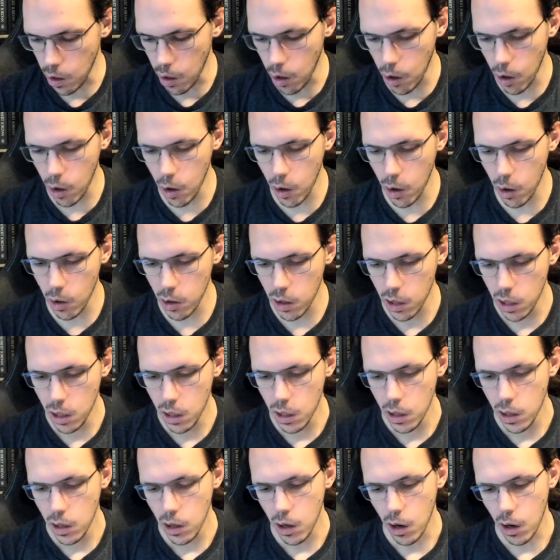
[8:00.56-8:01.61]
all
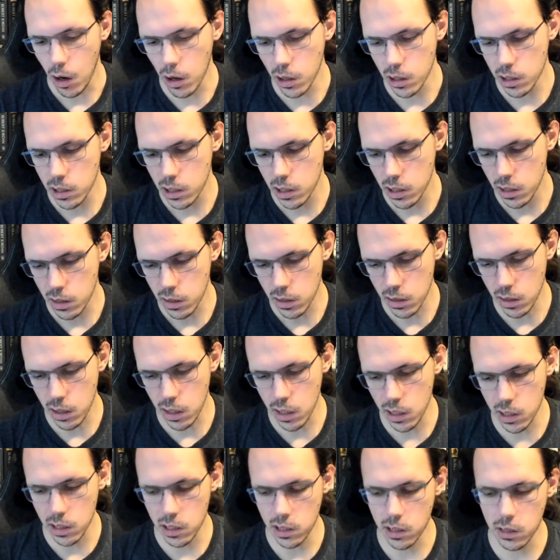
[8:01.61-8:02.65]
art
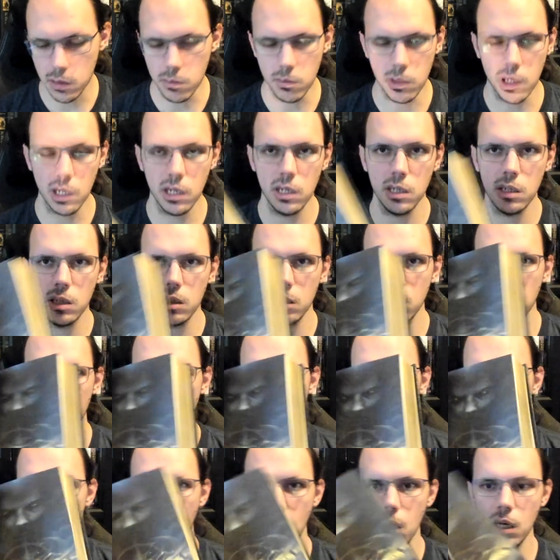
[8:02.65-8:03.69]
that
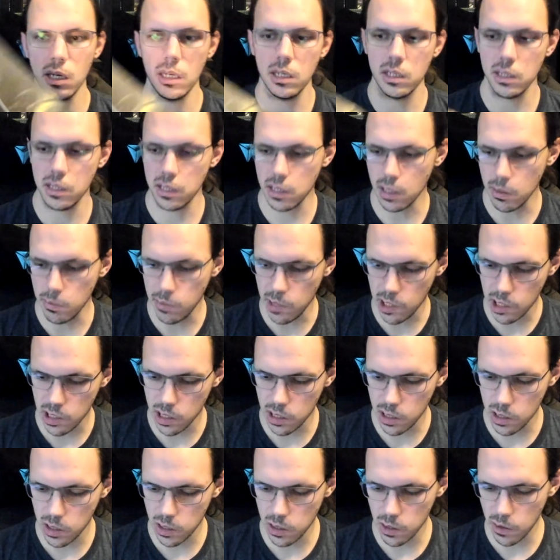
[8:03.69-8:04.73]
Brandon has
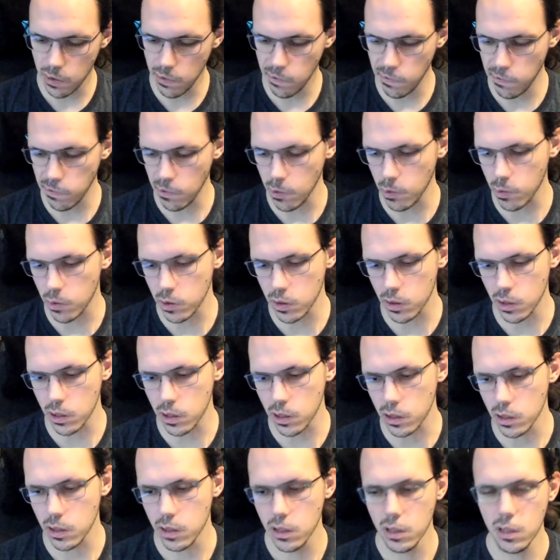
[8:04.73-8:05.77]
commissioned
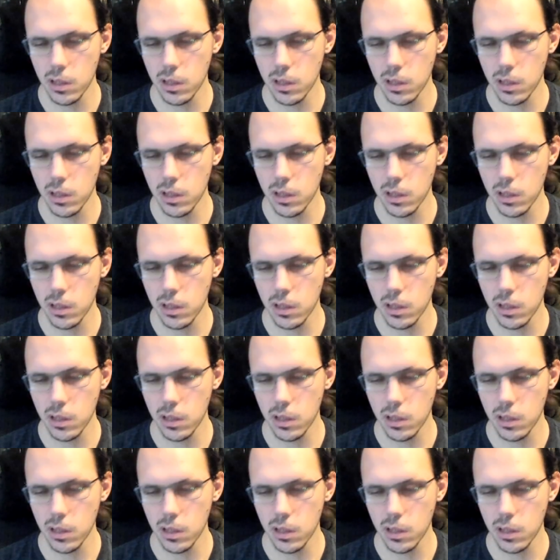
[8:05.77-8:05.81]
for